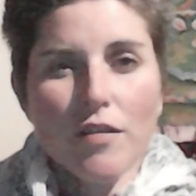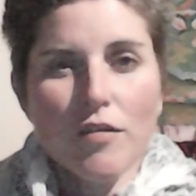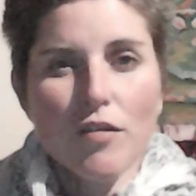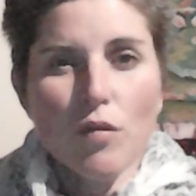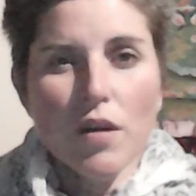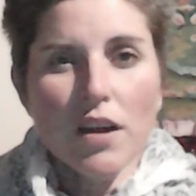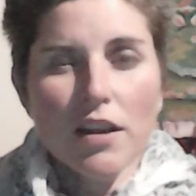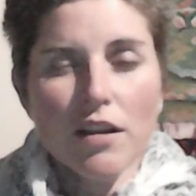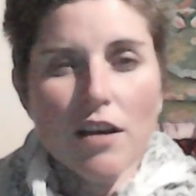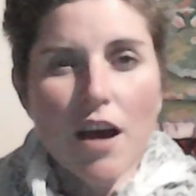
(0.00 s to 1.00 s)
doing a
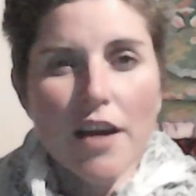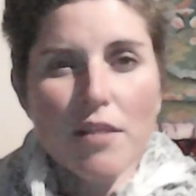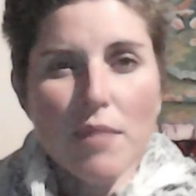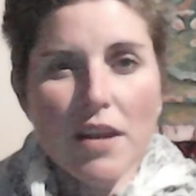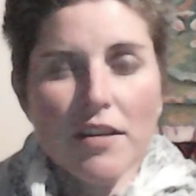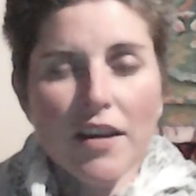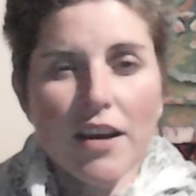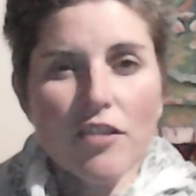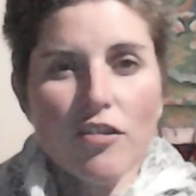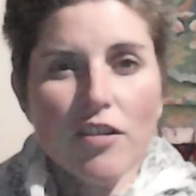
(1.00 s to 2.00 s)
little guided
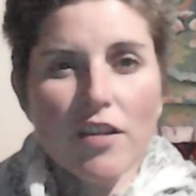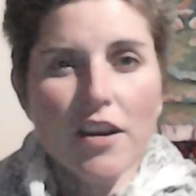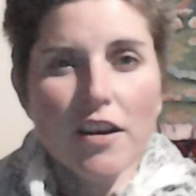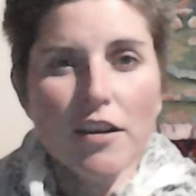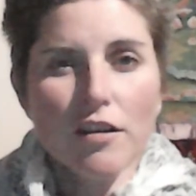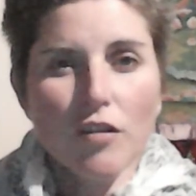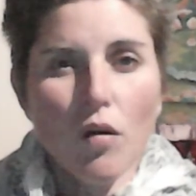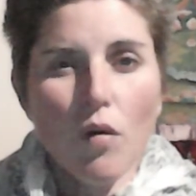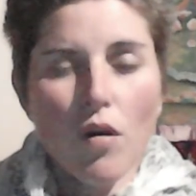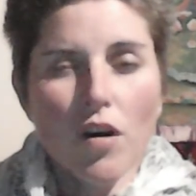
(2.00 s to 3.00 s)
meditation and a little
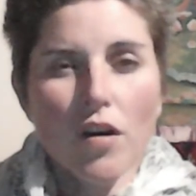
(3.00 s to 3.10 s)
talk